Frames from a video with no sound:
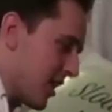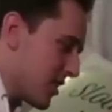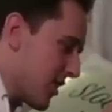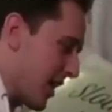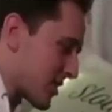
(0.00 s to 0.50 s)
Are
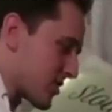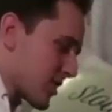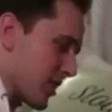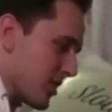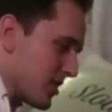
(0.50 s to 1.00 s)
you actually
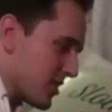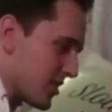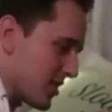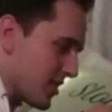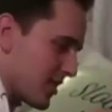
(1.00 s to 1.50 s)
good?
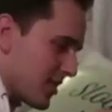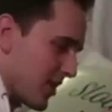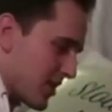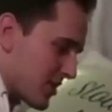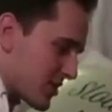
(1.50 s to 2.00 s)

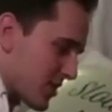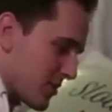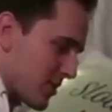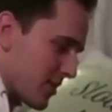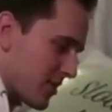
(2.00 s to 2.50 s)
Or are you just
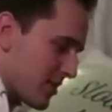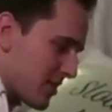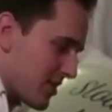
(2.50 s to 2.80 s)
sleeping?